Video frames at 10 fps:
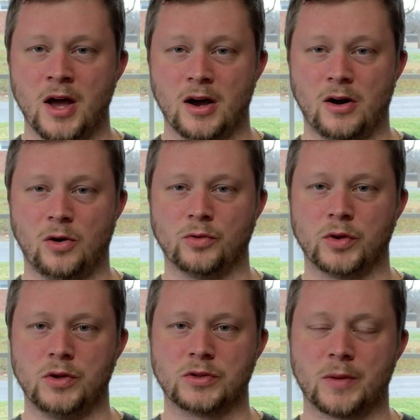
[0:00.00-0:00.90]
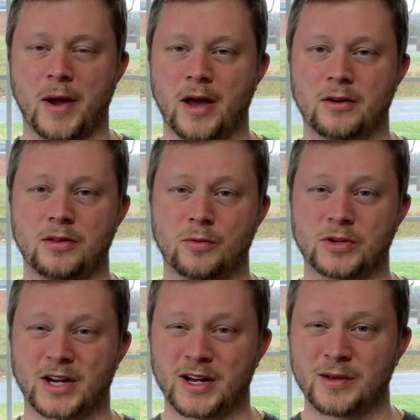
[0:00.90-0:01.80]
I only used the battery. There were
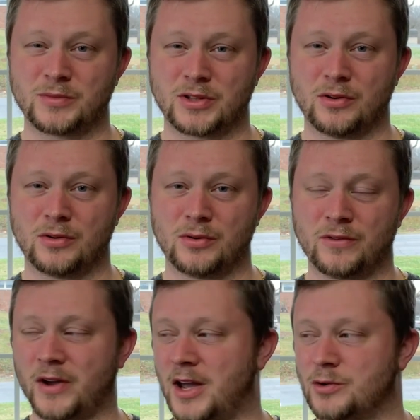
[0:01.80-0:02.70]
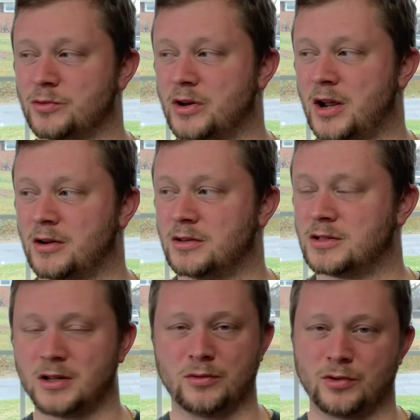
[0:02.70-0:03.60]
times though, if I had to run errands,
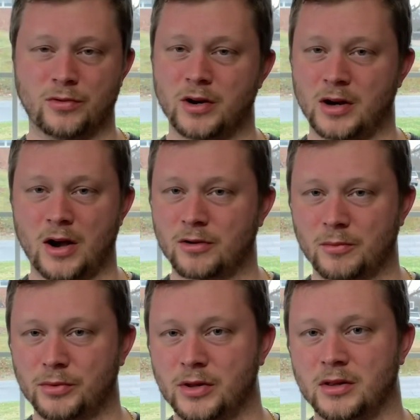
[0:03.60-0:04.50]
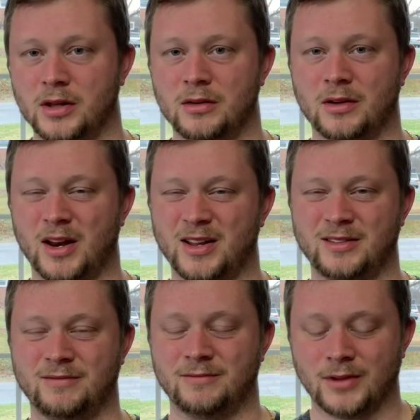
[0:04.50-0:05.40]
it would run it out completely, and I
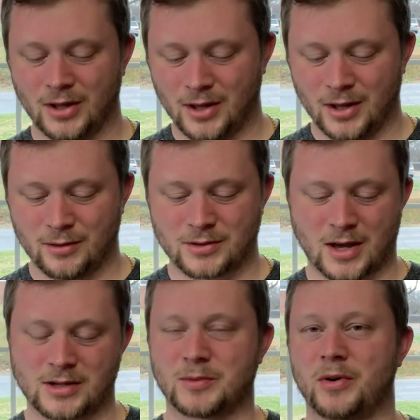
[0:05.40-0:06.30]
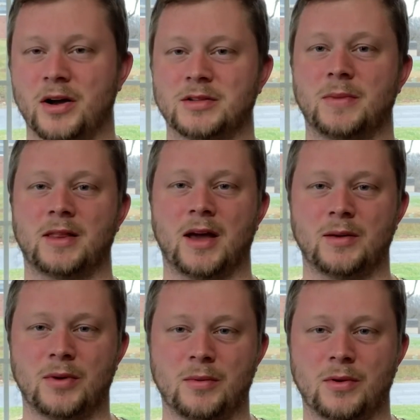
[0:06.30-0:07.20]
was kind of surprised by that,
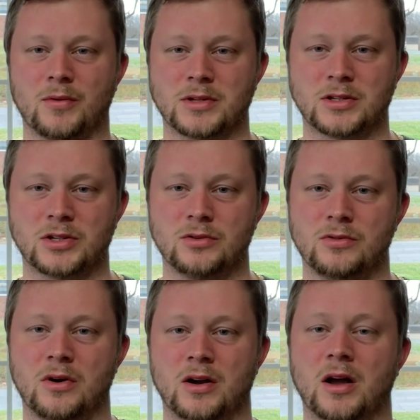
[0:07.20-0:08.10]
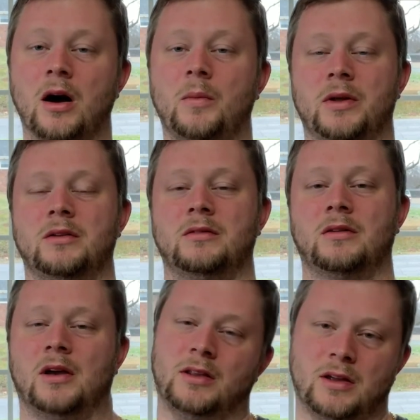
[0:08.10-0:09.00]
but I mean, it wasn't too uncommon.
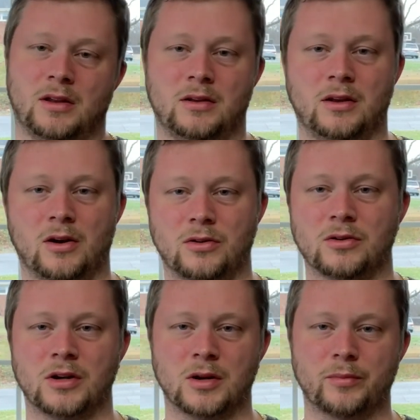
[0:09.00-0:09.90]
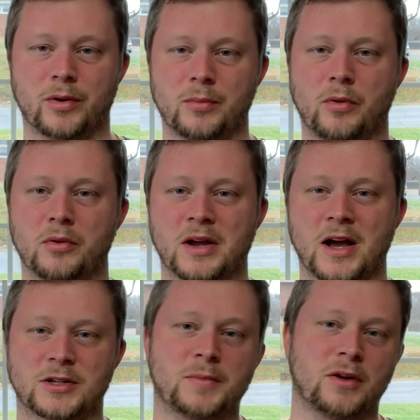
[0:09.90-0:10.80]
And then, you know, you're getting pretty poor
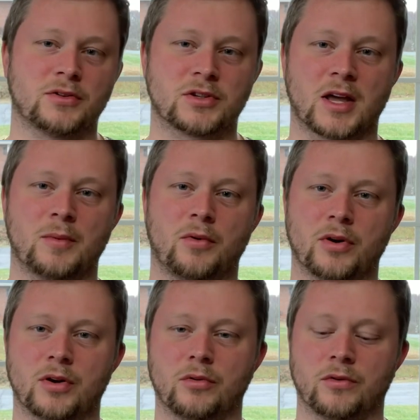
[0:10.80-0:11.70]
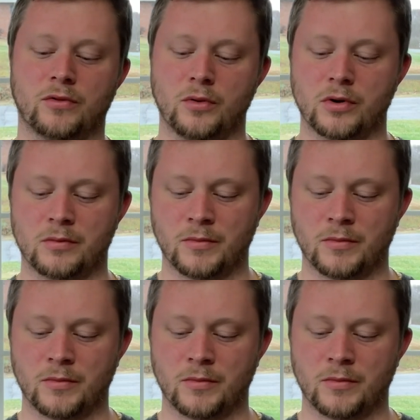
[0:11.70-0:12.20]
gas mileage at that point going forward.